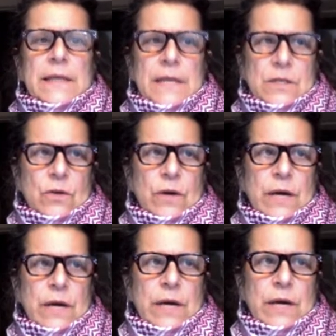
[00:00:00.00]
That's
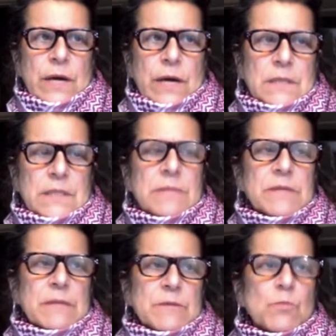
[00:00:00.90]
correct. Okay. And
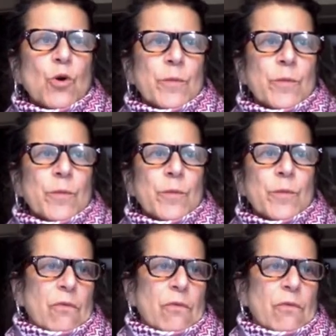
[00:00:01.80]
sometimes more, but